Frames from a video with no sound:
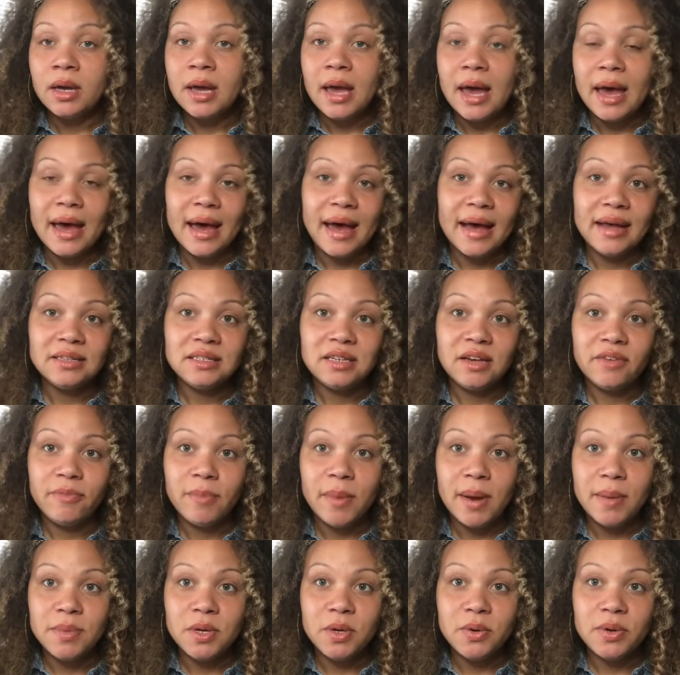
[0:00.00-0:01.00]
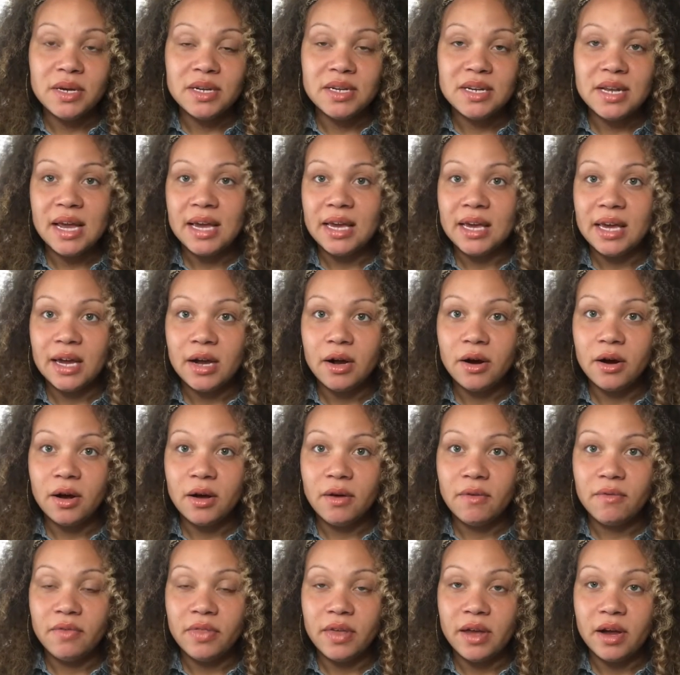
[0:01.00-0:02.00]
Ask if maybe you can take care
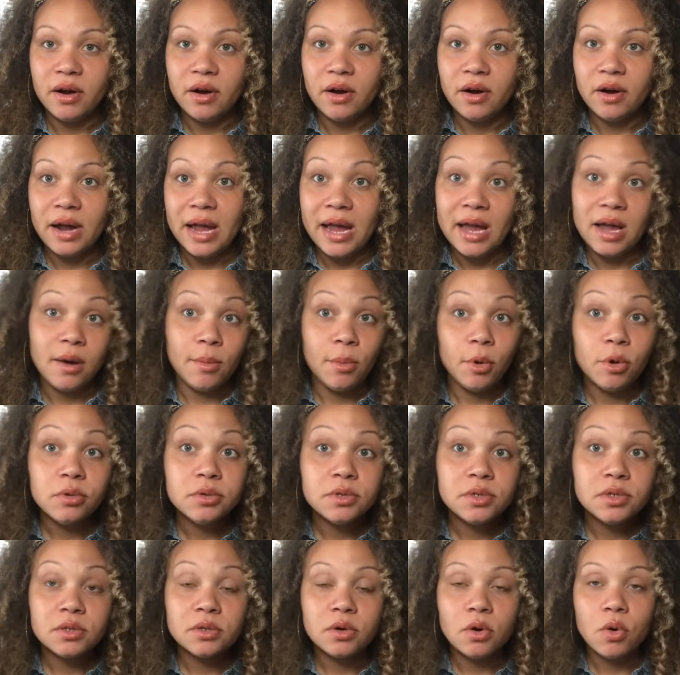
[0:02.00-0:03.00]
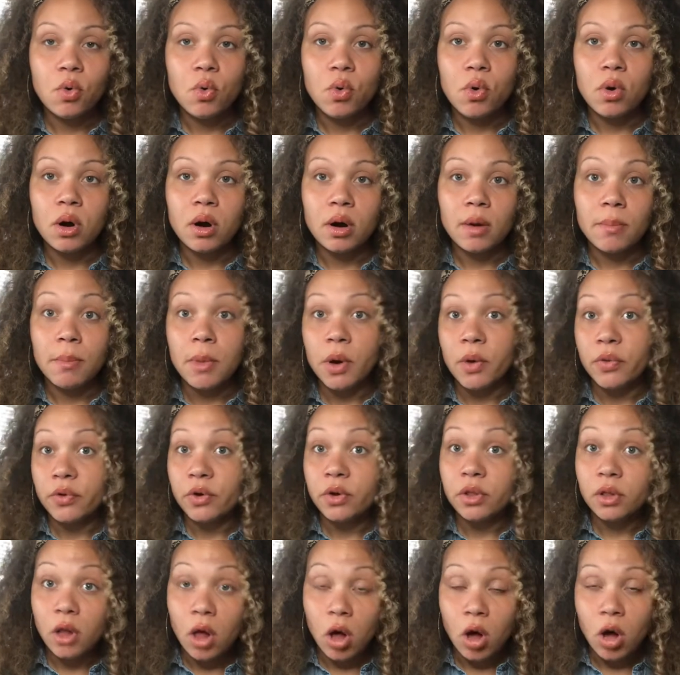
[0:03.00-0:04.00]
of their animals, or mow their
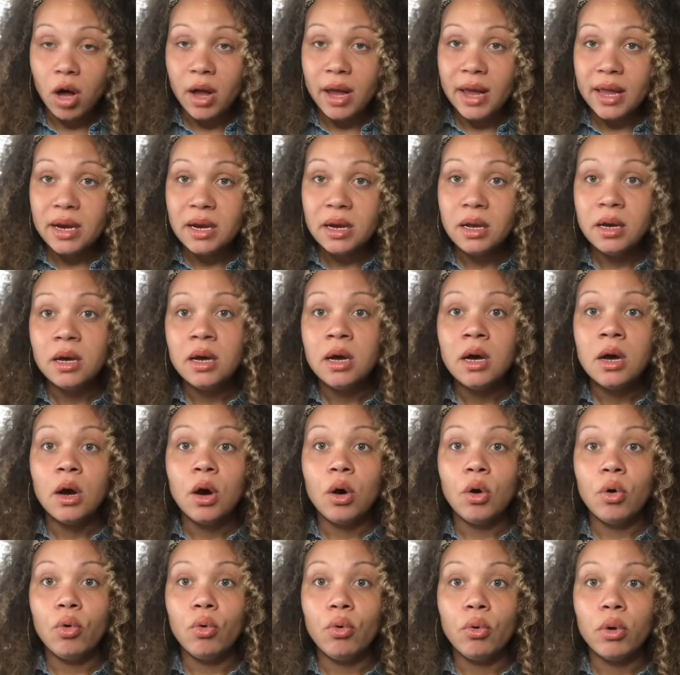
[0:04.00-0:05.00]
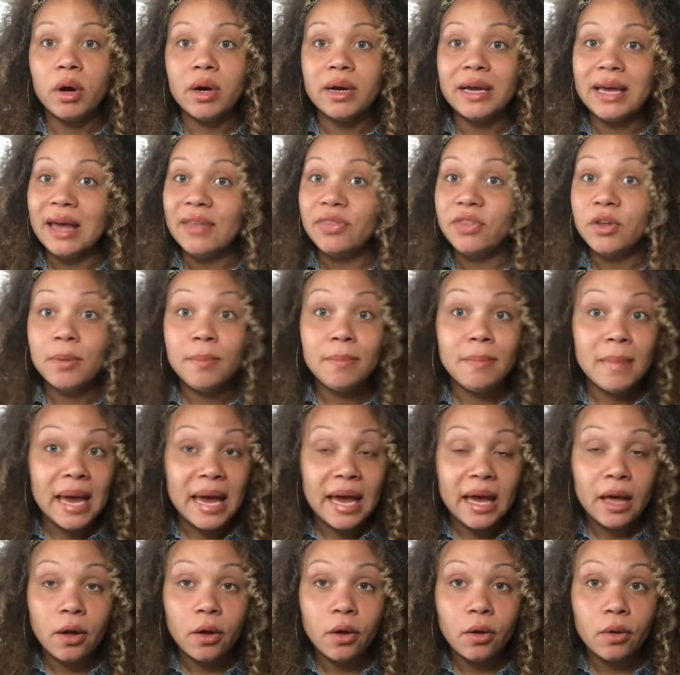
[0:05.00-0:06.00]
lawn, or get their
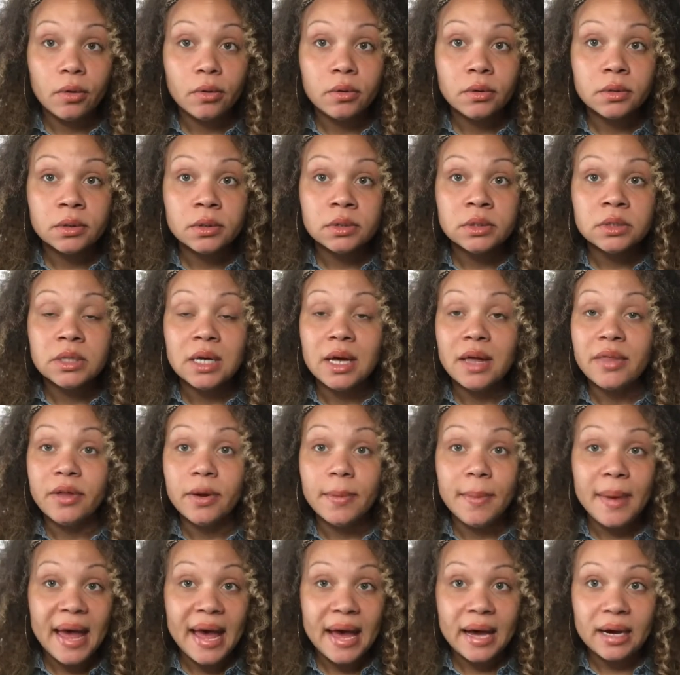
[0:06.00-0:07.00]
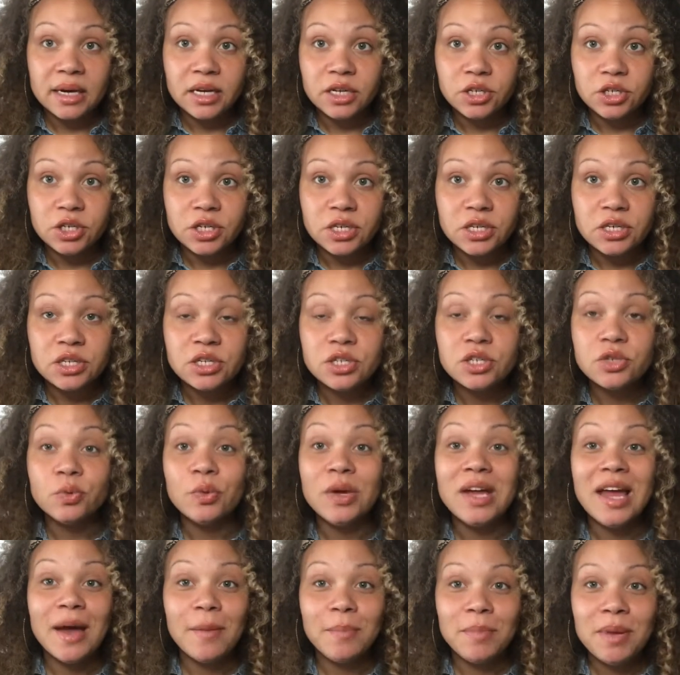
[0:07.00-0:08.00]
mail and their packages. We
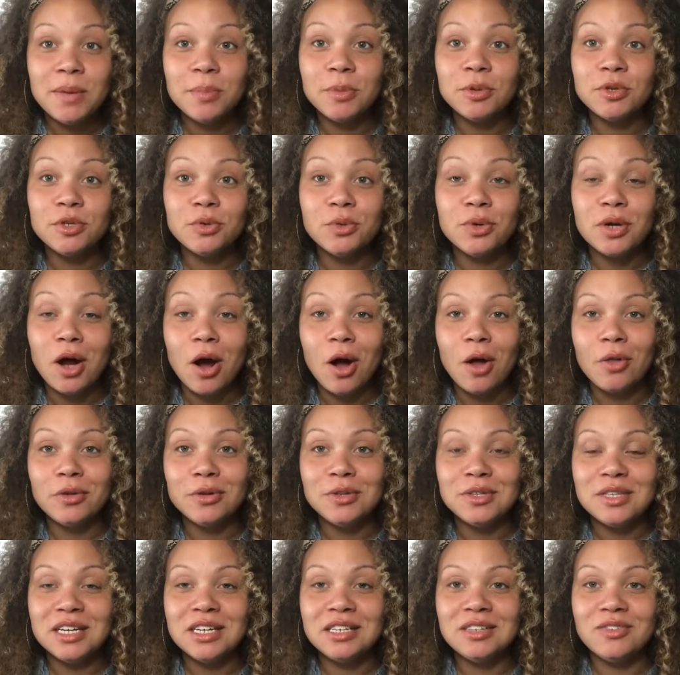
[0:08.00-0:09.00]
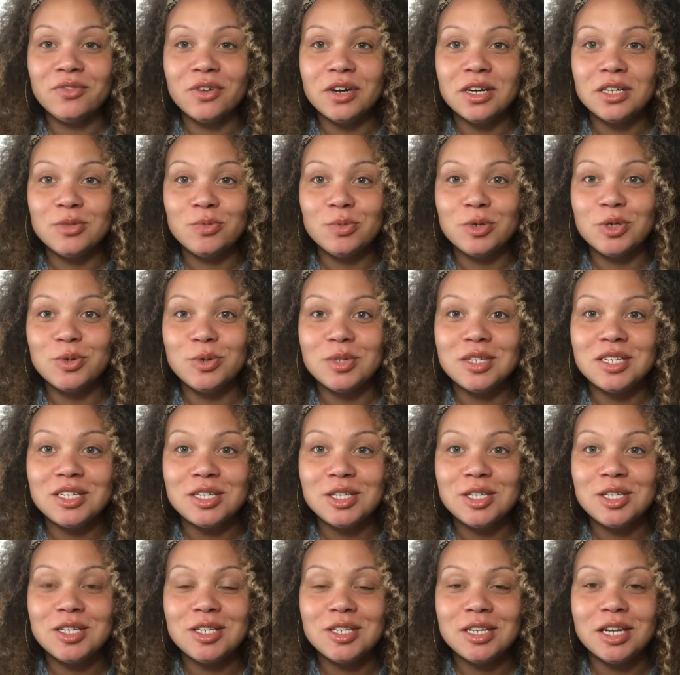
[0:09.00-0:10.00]
had people doing all those things for us, which was
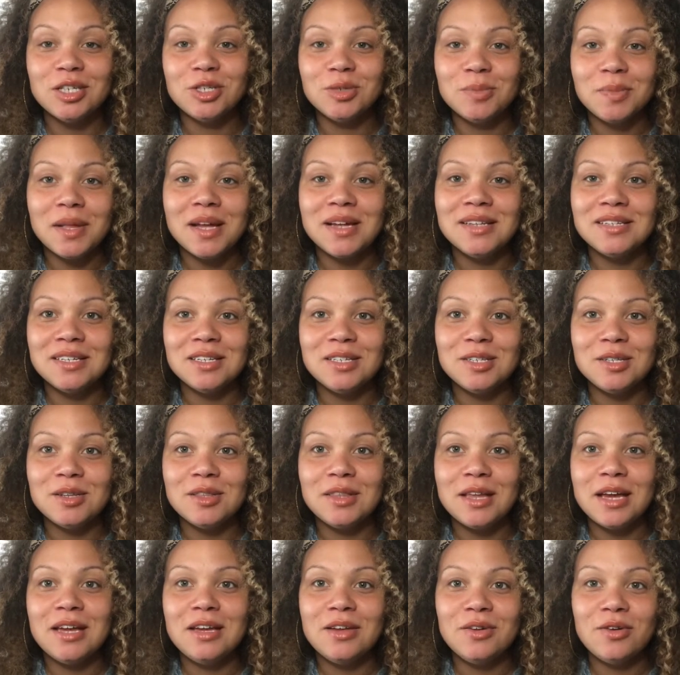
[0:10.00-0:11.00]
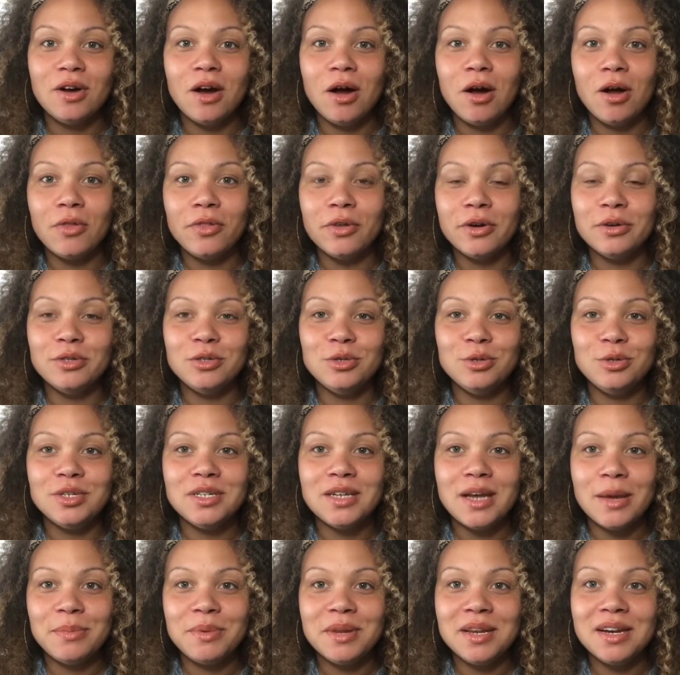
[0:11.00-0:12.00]
such a blessing. So thank you to all those who
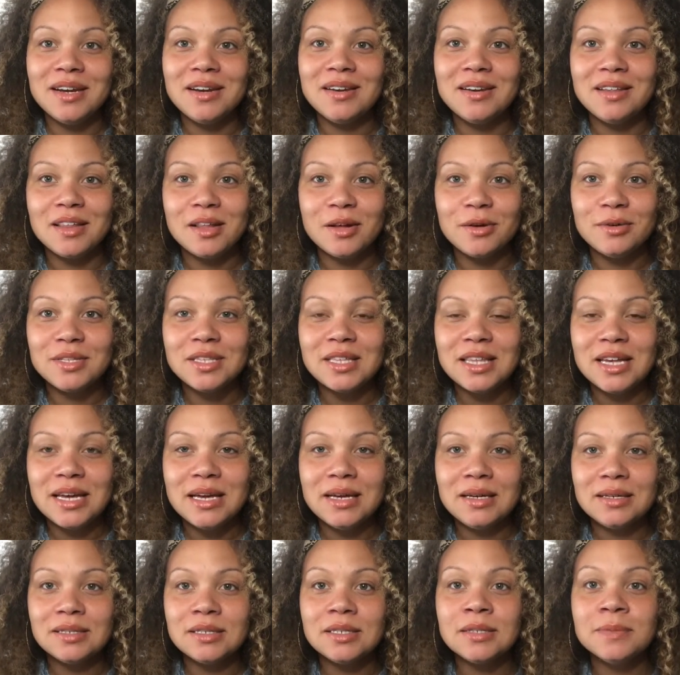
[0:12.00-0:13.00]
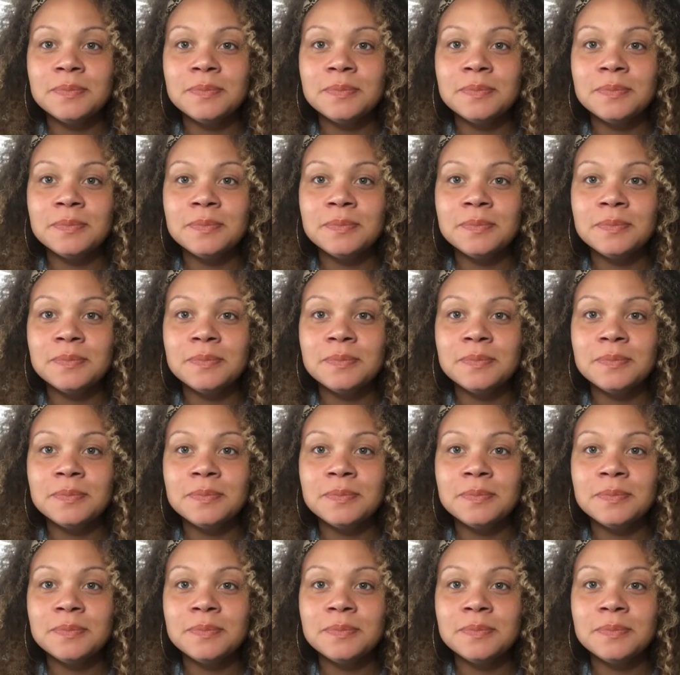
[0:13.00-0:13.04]
stepped into those things.